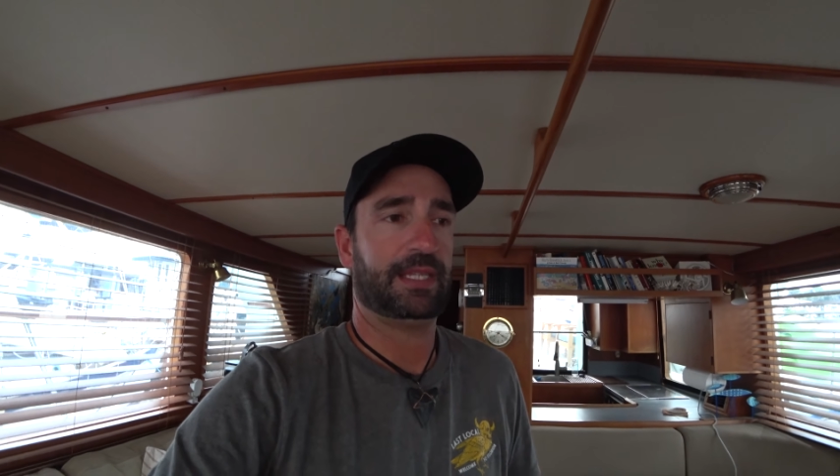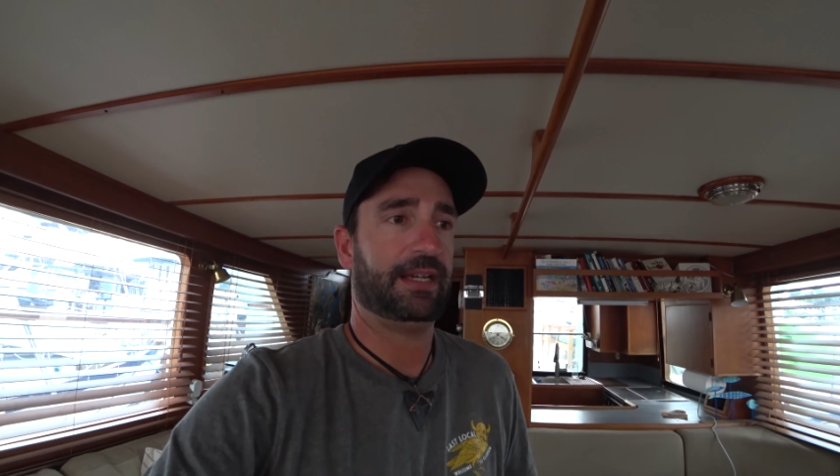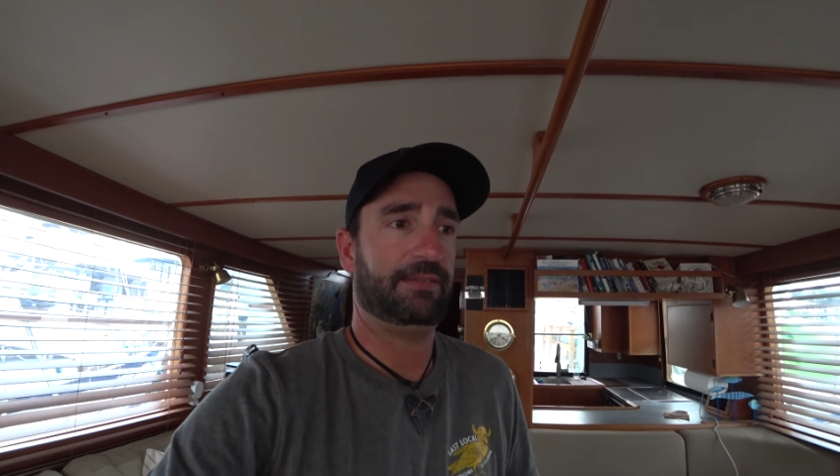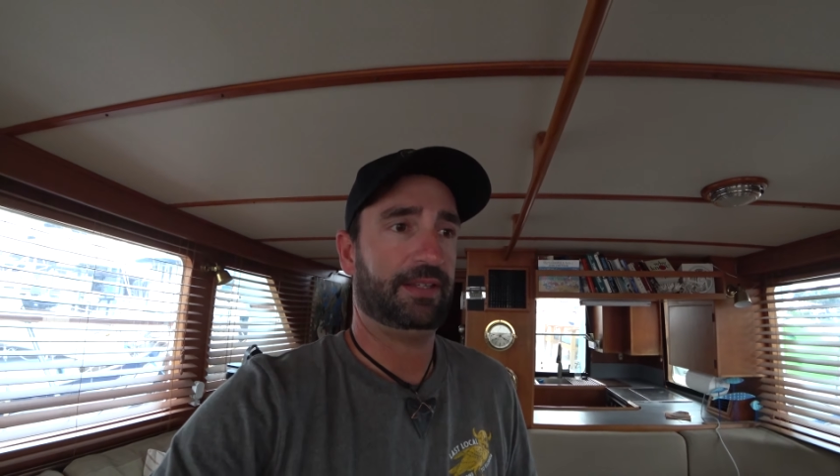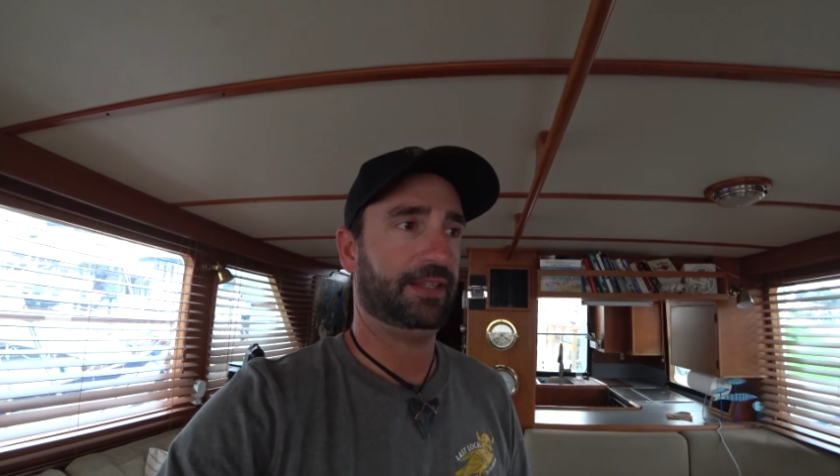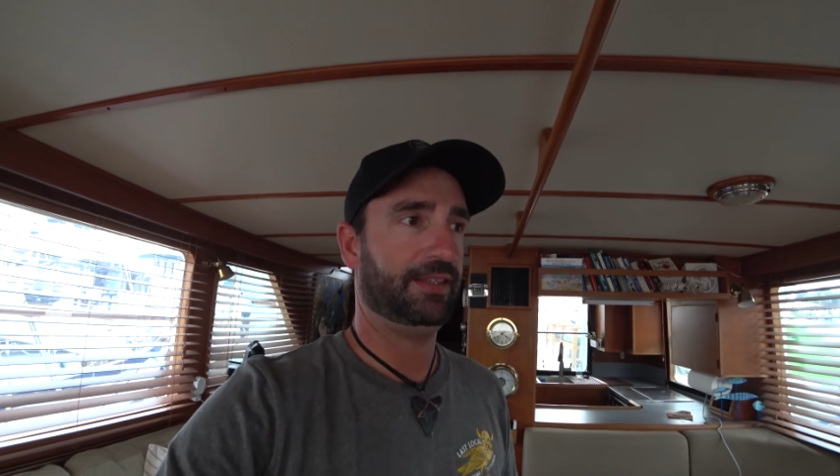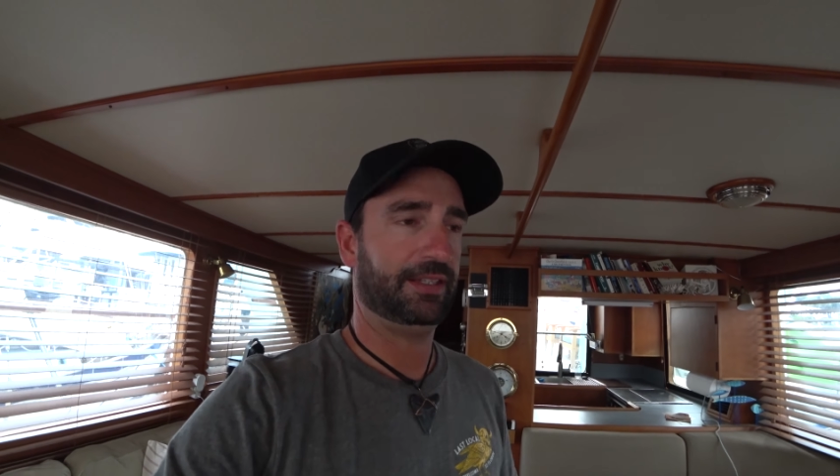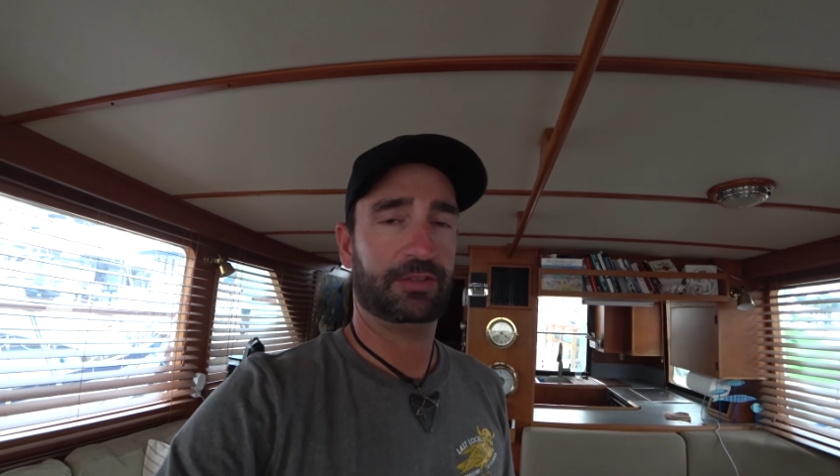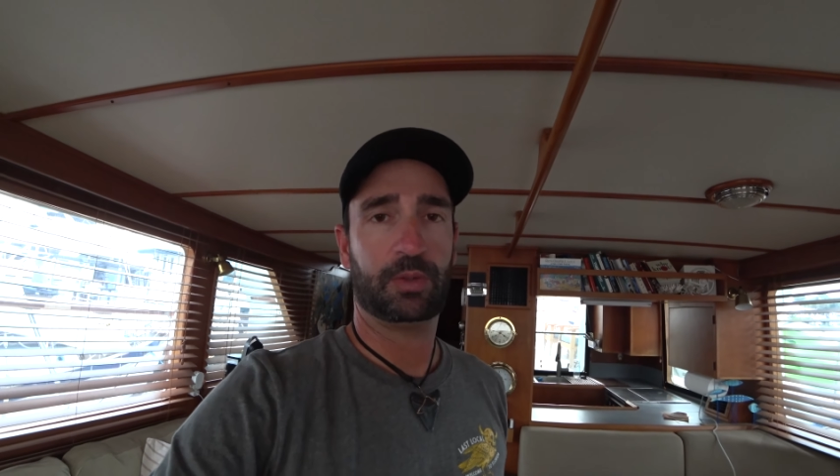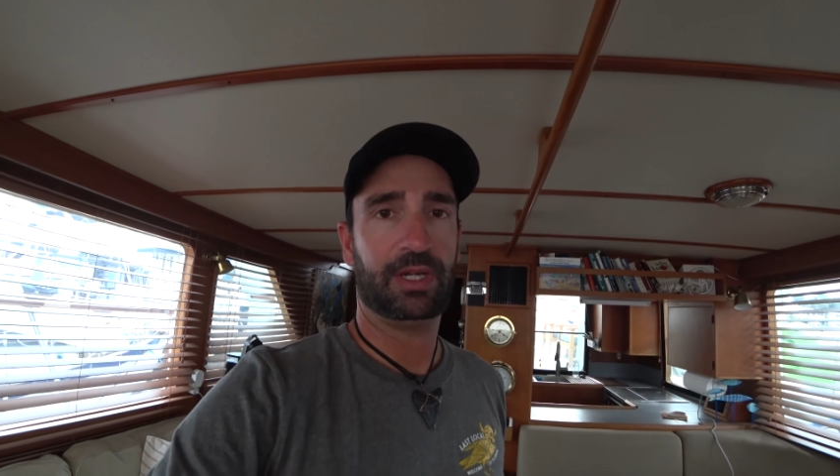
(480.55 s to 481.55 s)
I
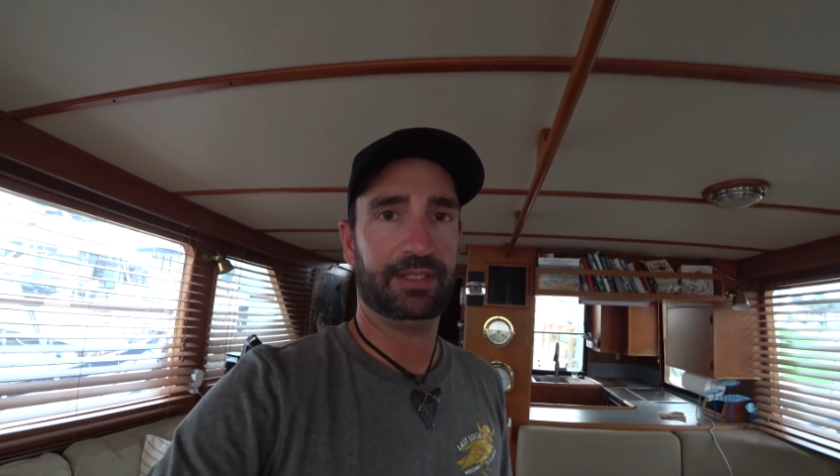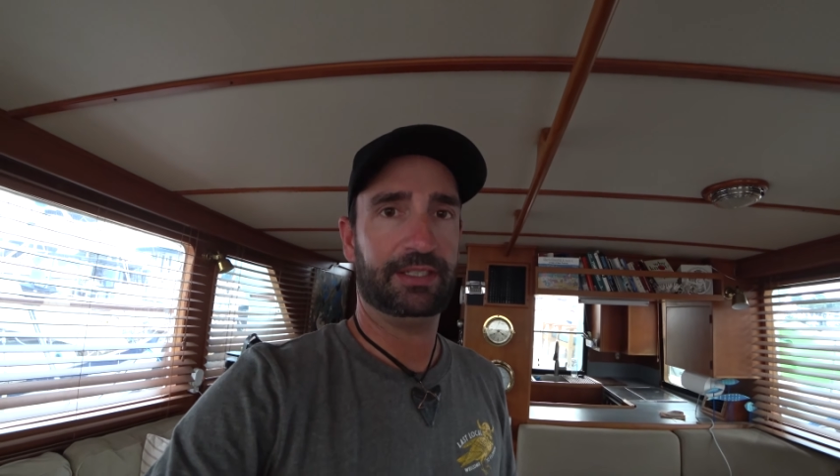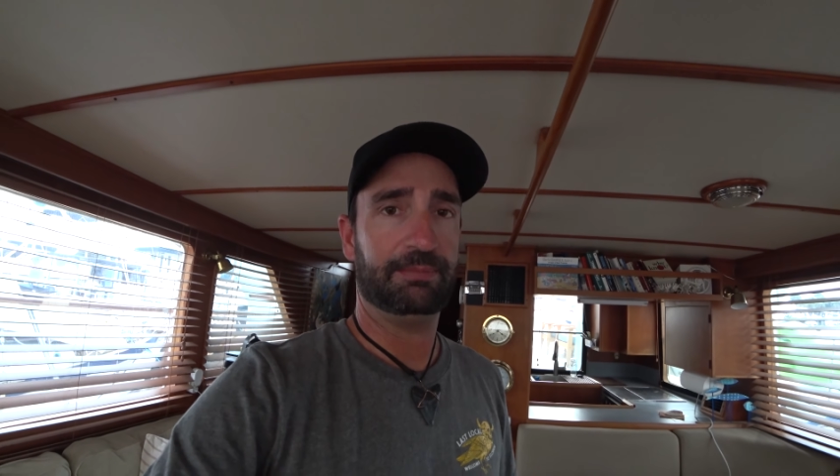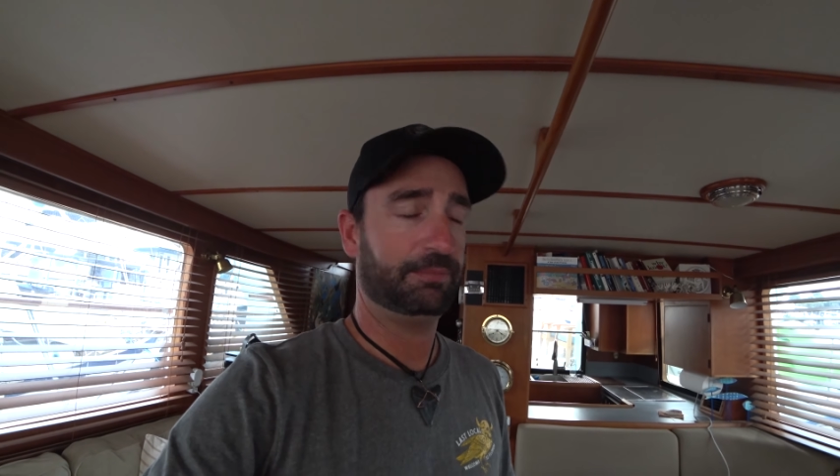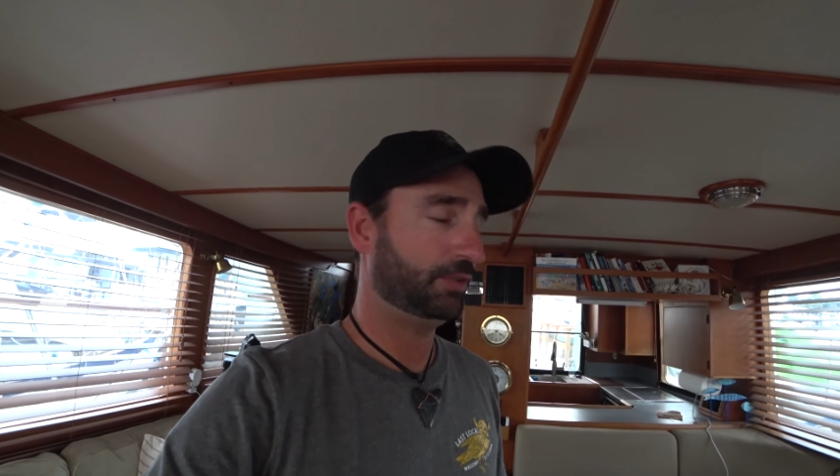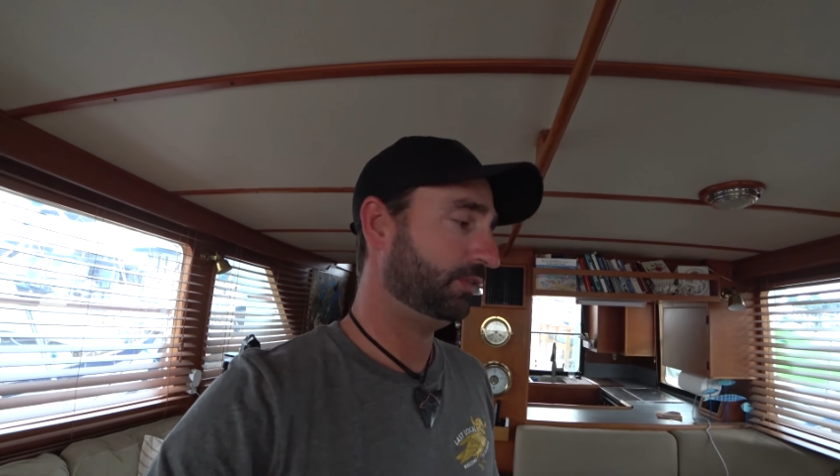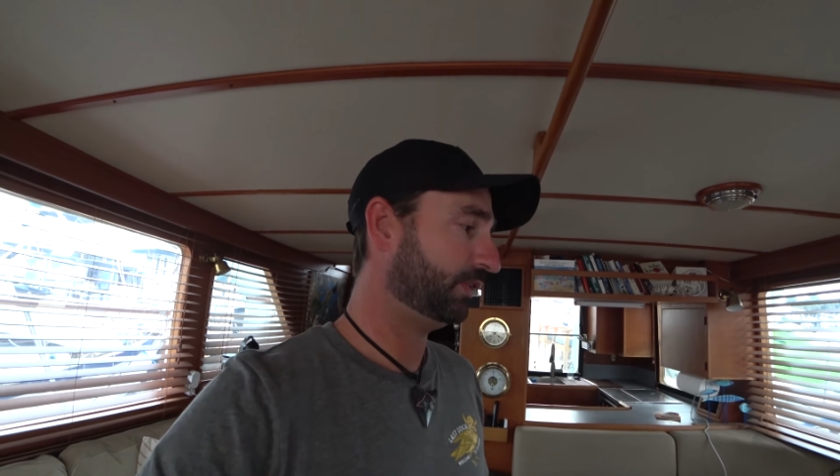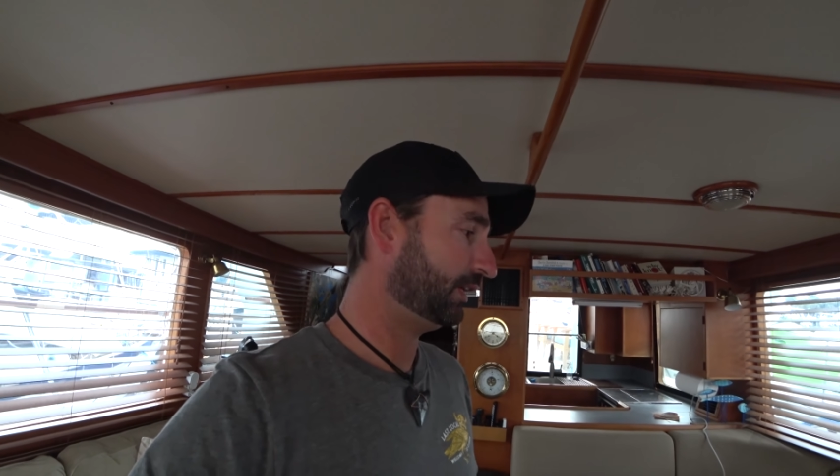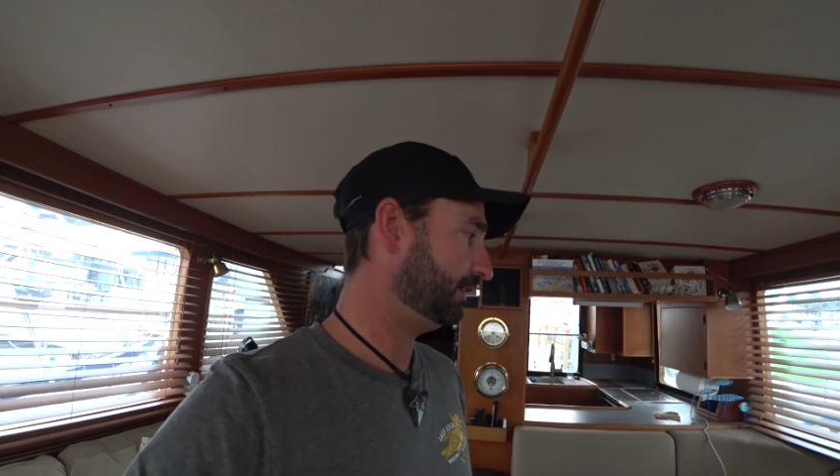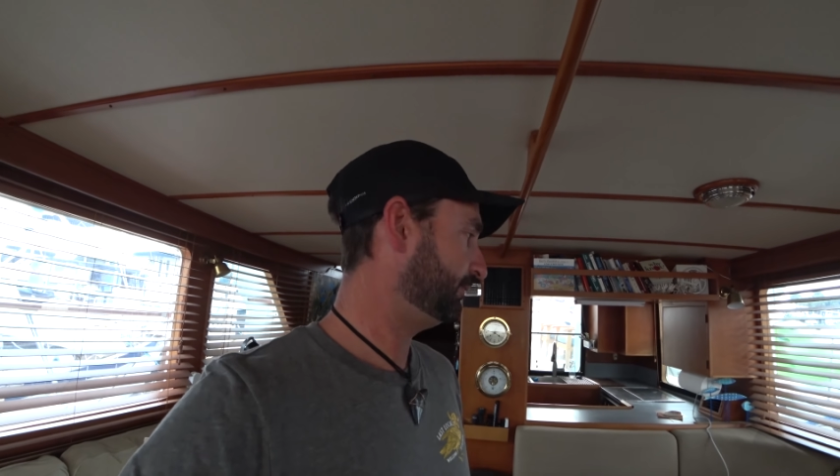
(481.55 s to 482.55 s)
think it's quality so
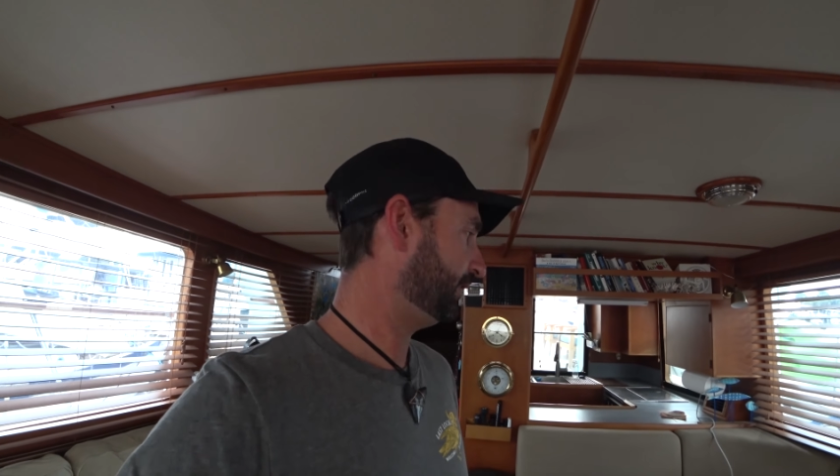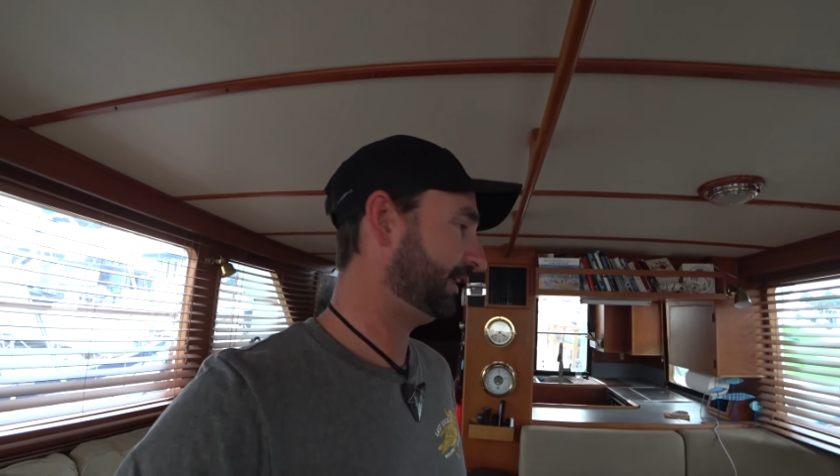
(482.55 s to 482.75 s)
far.